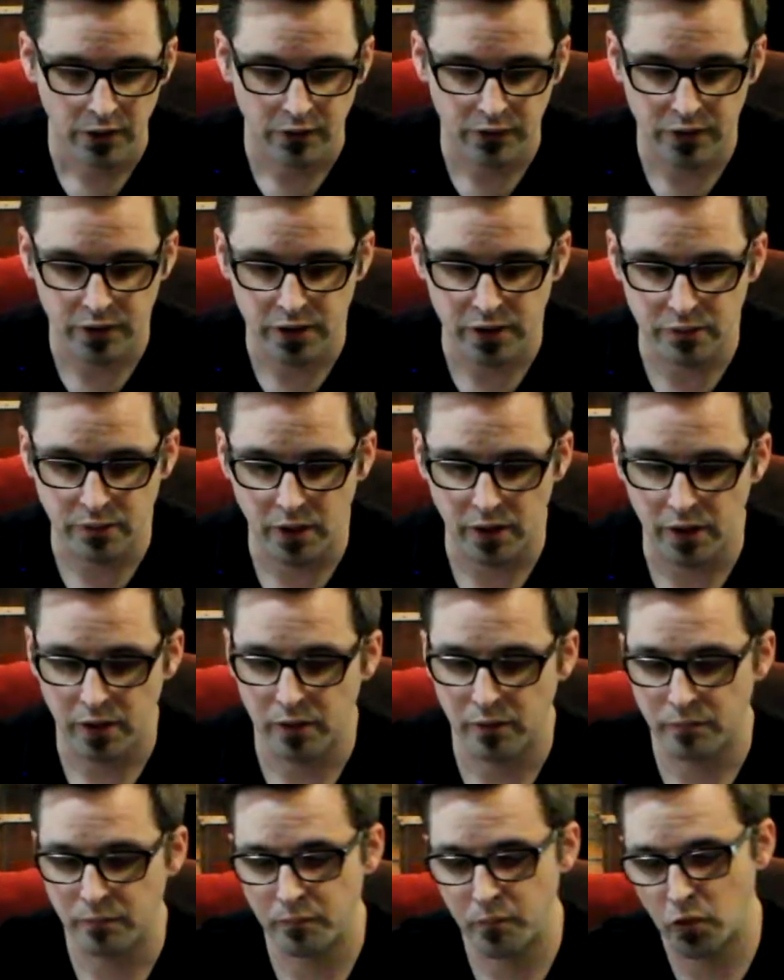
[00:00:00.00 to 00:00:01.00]
the
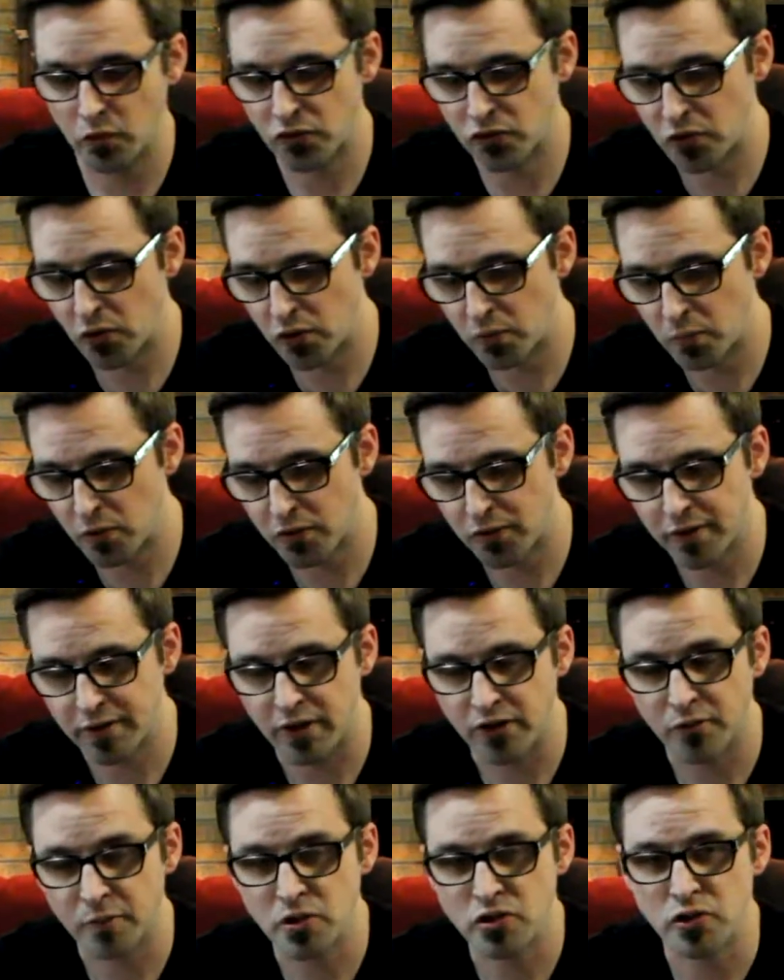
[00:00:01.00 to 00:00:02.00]
most notable thing
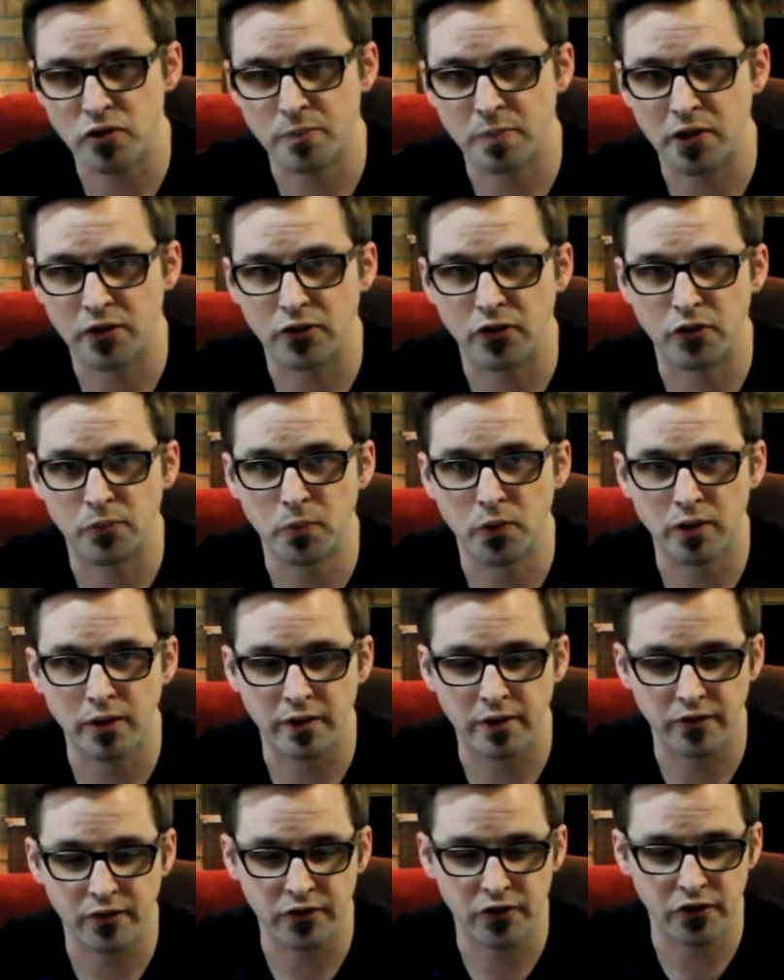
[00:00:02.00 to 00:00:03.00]
that's special about this
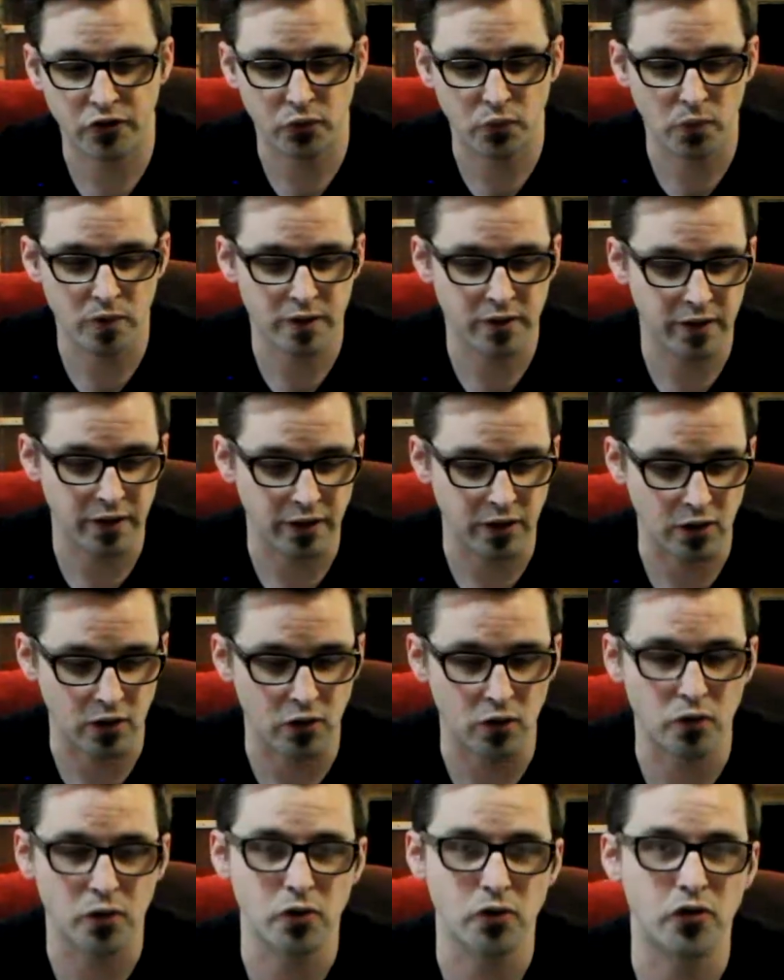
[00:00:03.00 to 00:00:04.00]
book is this one
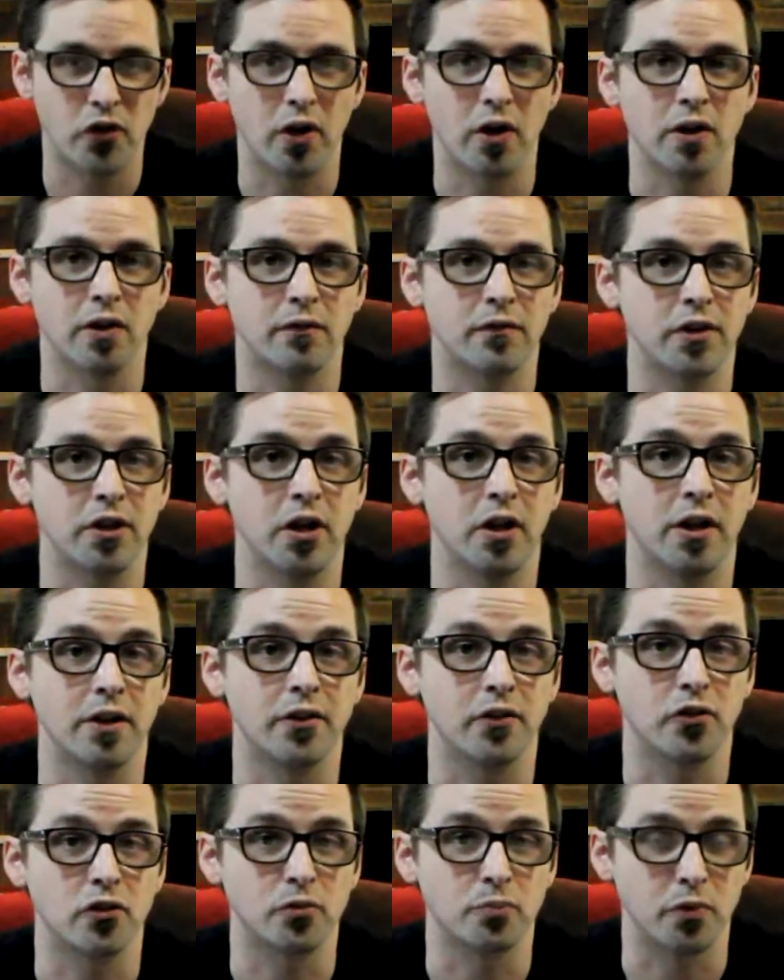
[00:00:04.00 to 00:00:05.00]
includes all of the
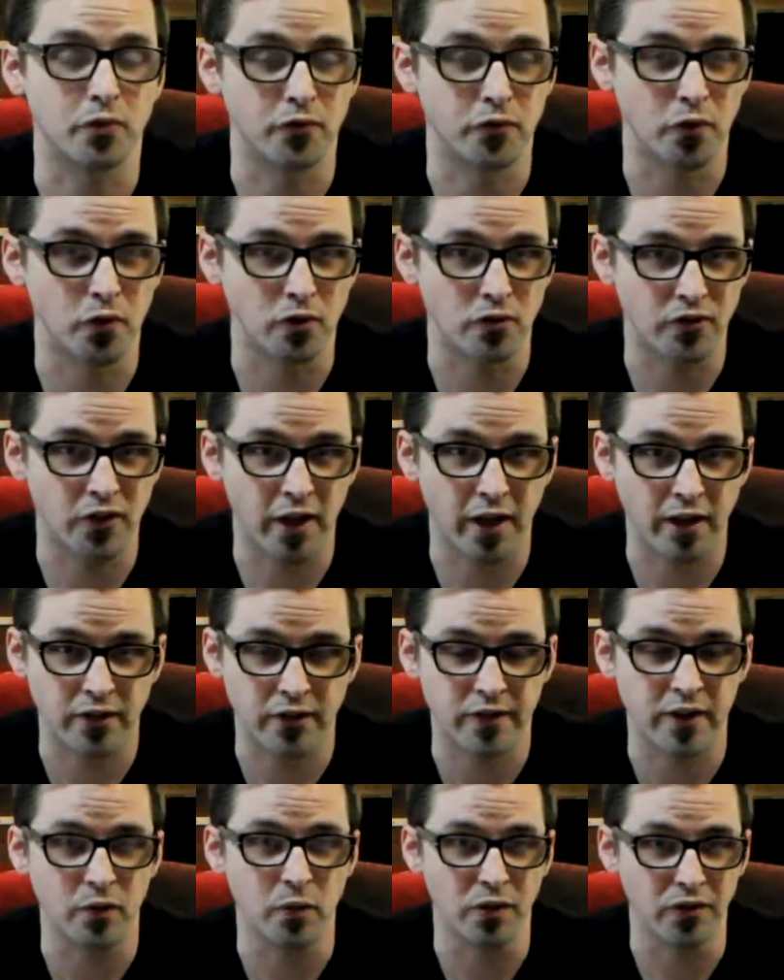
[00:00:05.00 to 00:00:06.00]
author's preferred
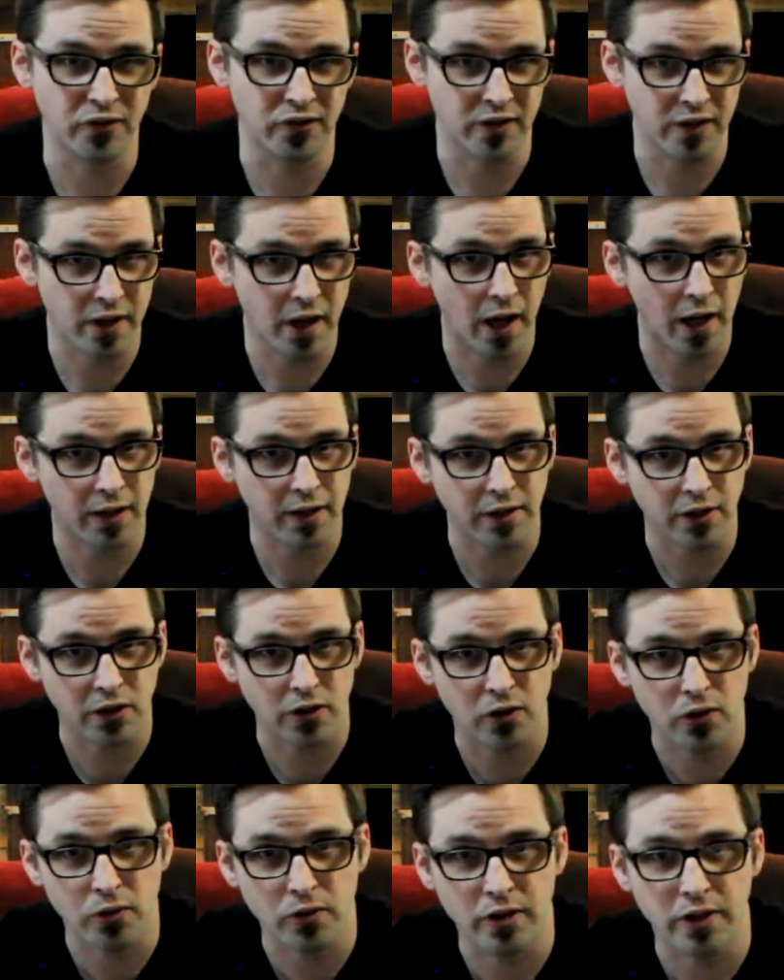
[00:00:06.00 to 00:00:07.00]
text that was not
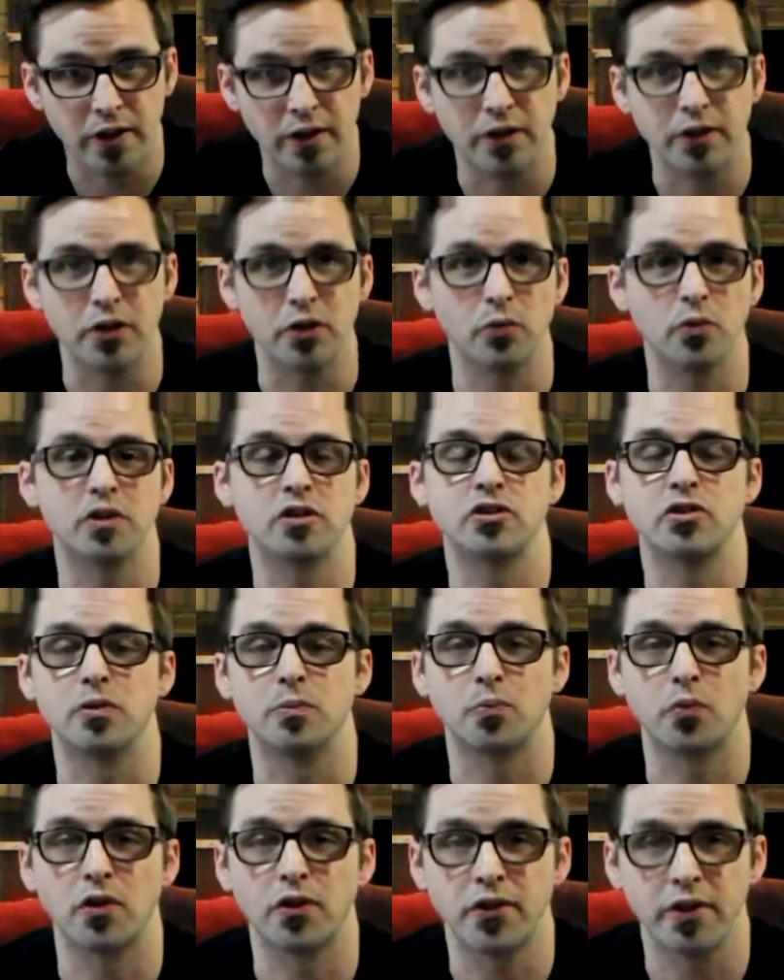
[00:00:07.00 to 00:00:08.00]
included in the
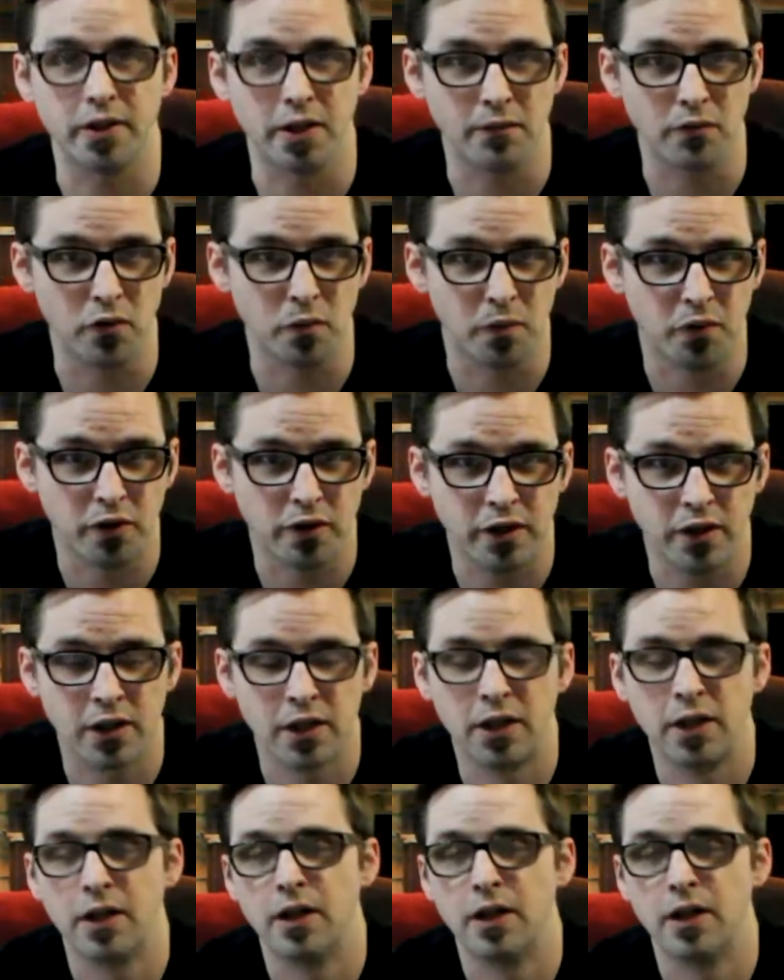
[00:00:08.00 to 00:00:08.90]
original printing of the book